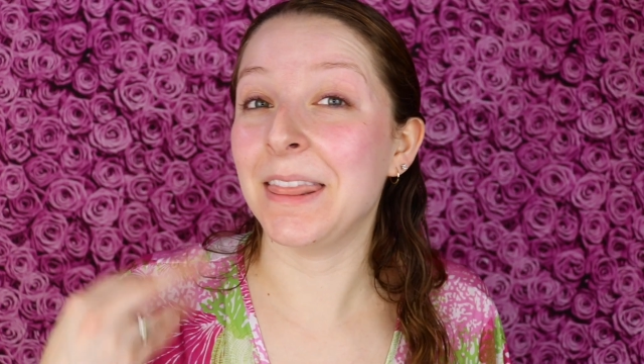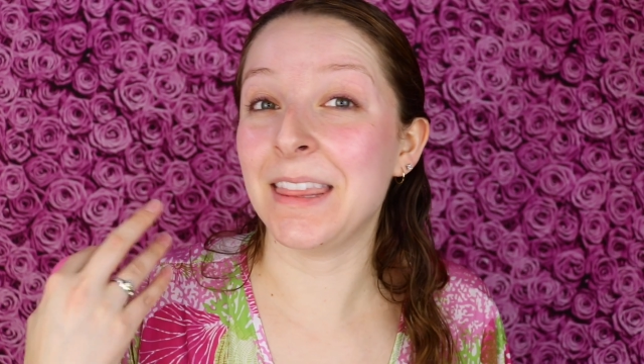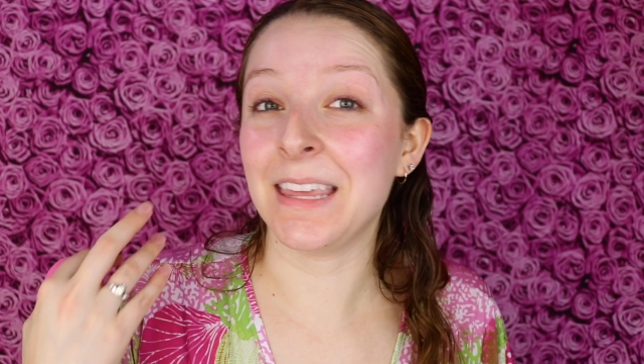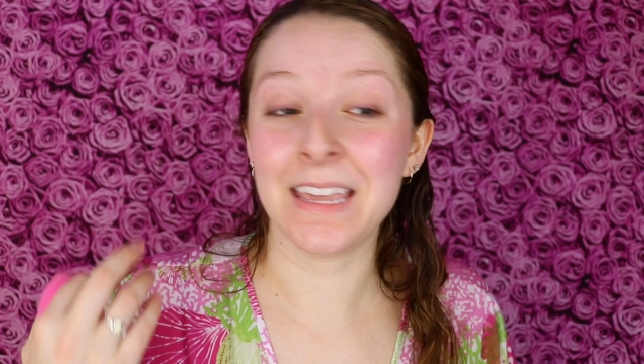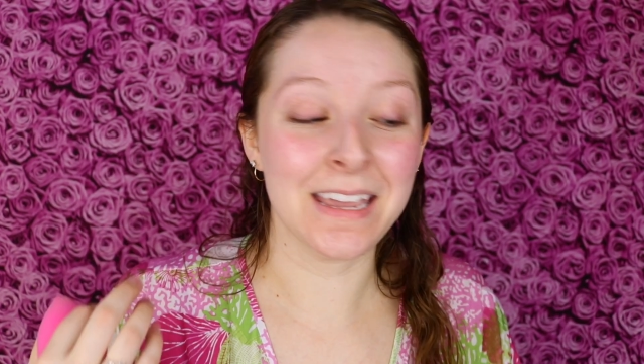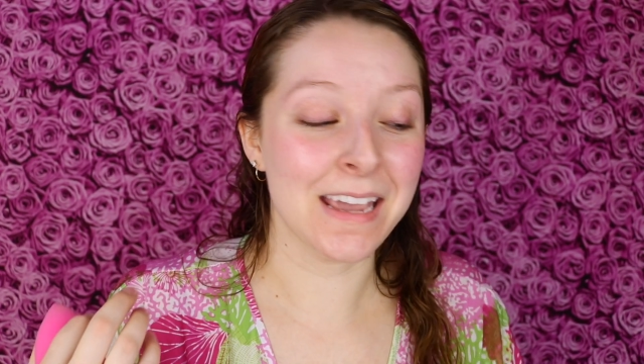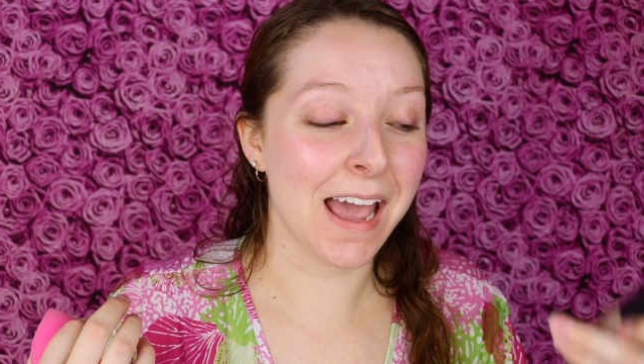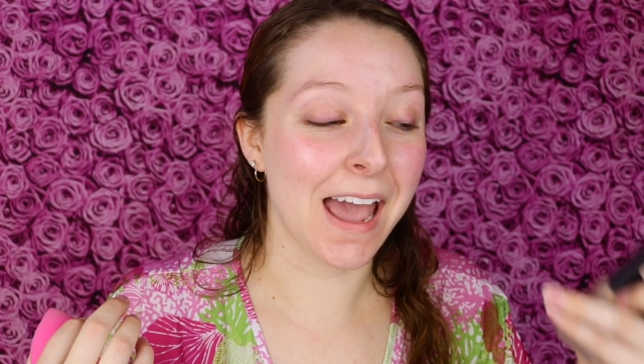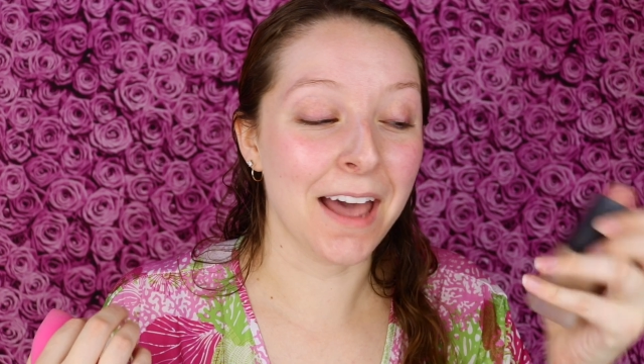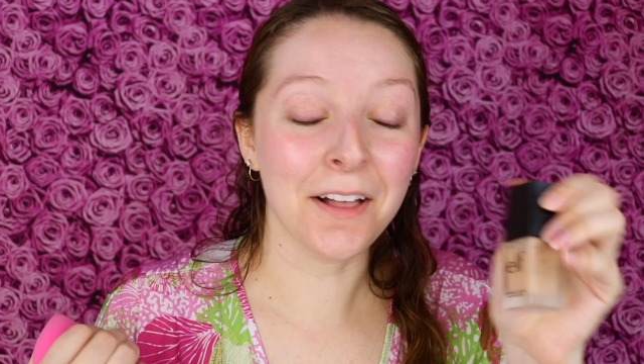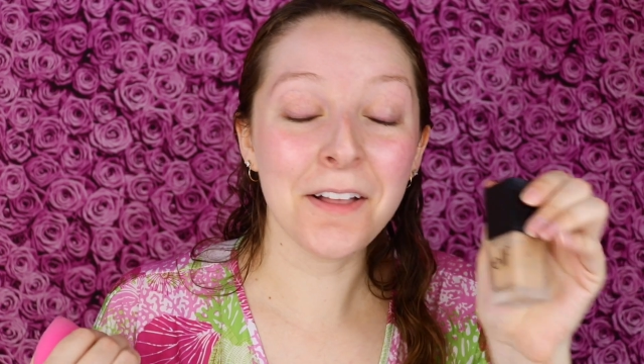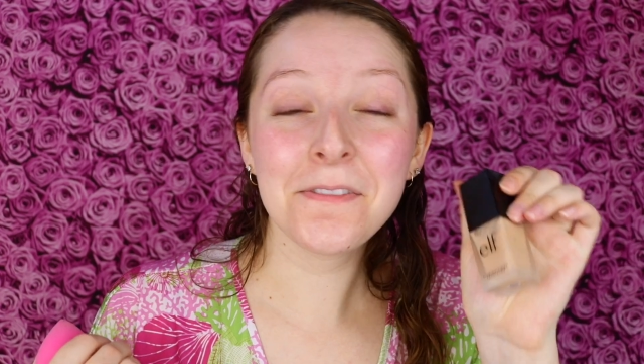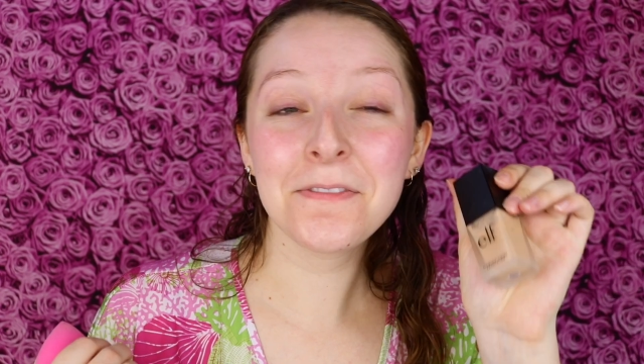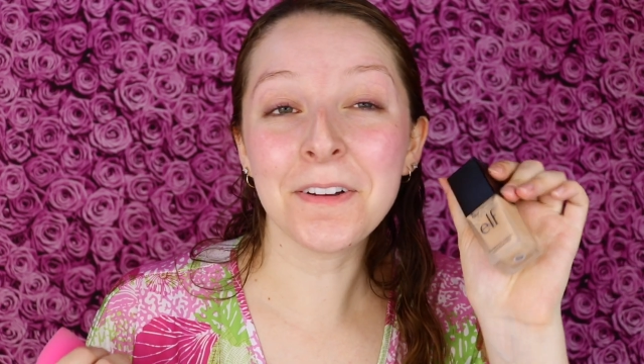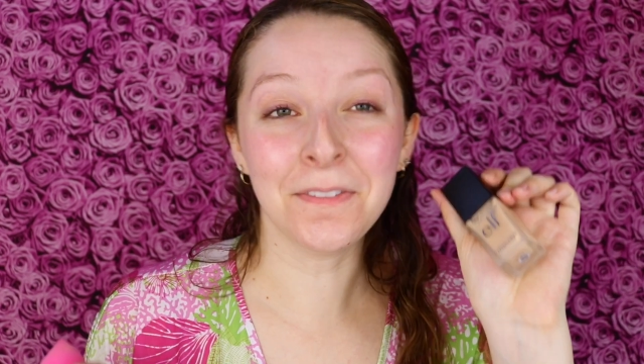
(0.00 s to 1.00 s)
the
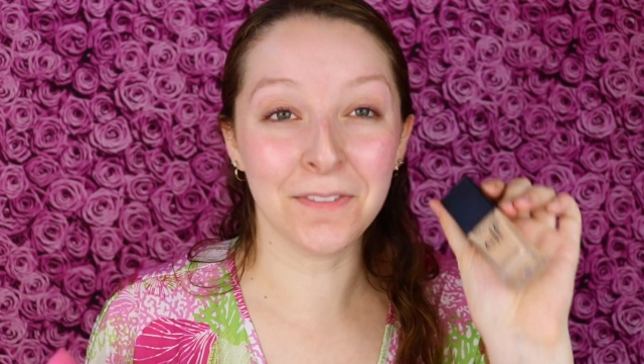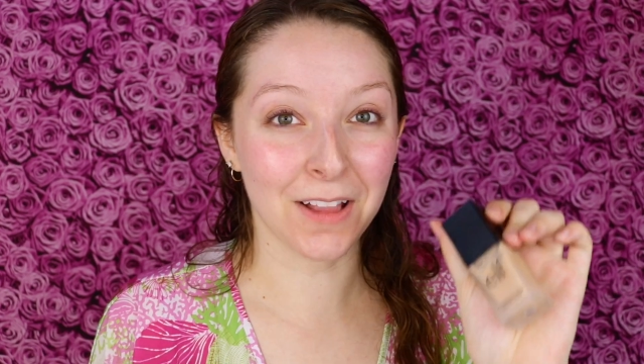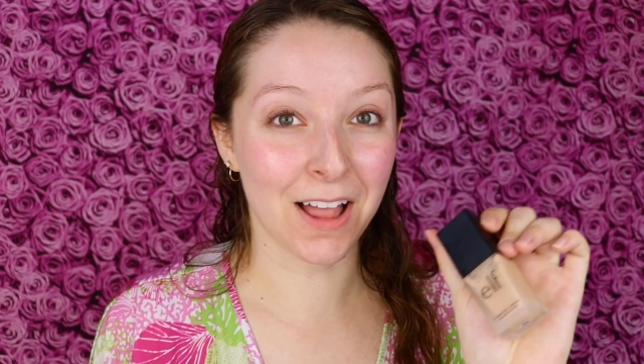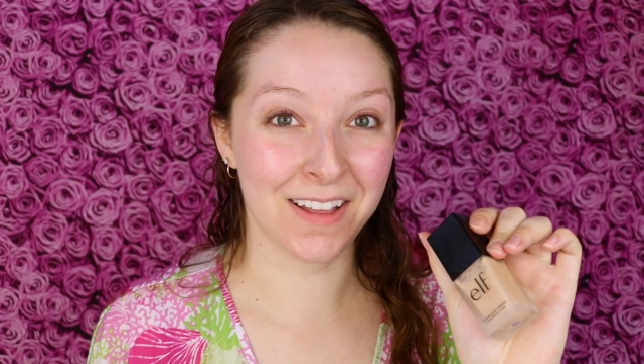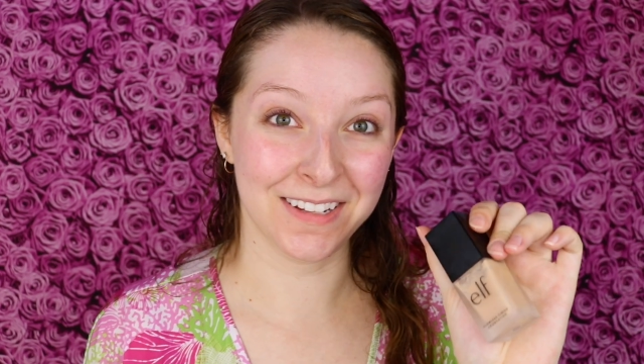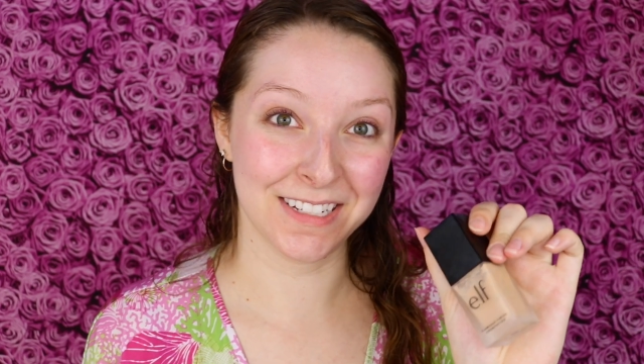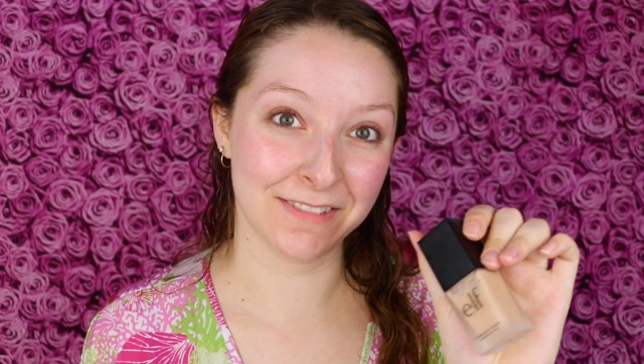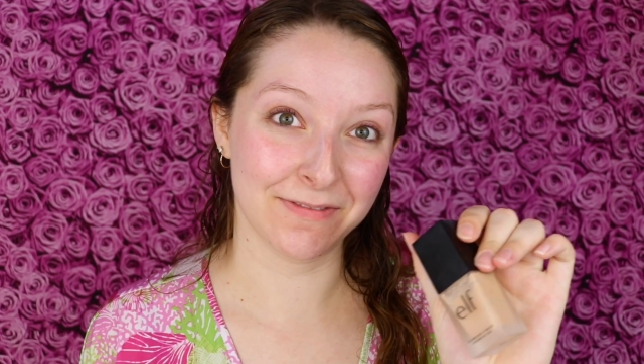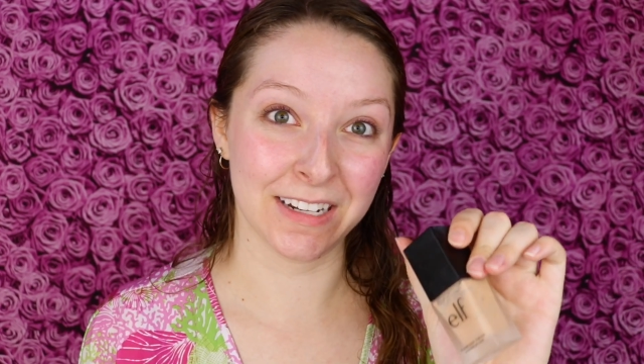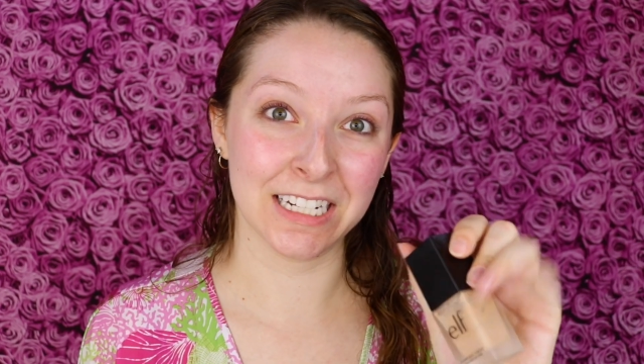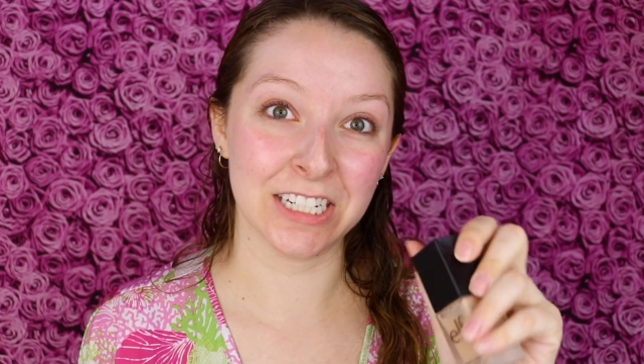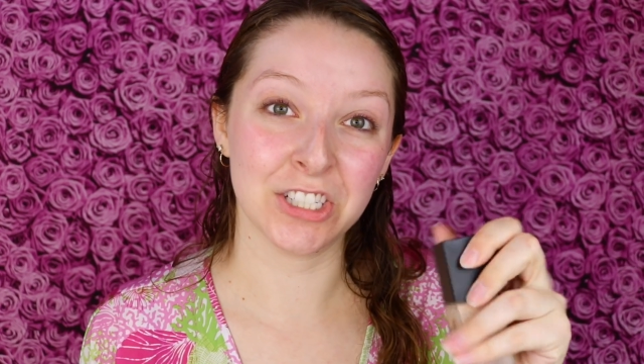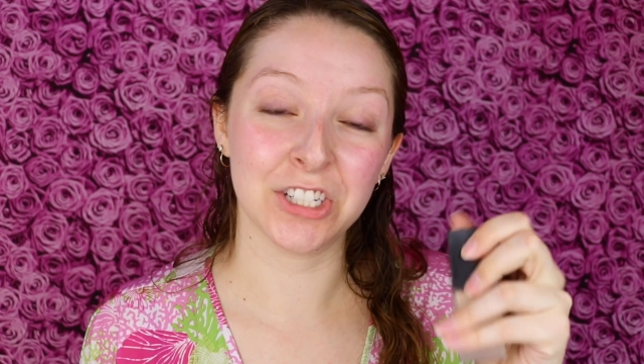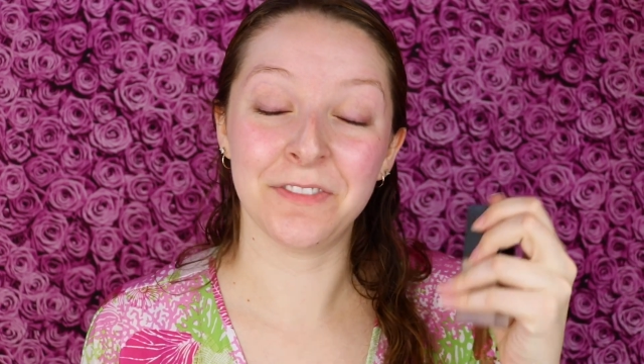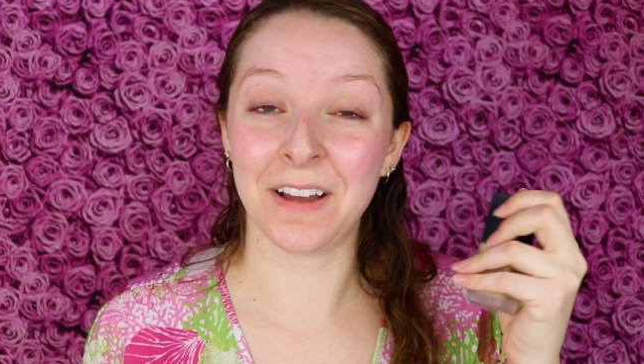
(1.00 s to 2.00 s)
e.l.f. Flawless Finish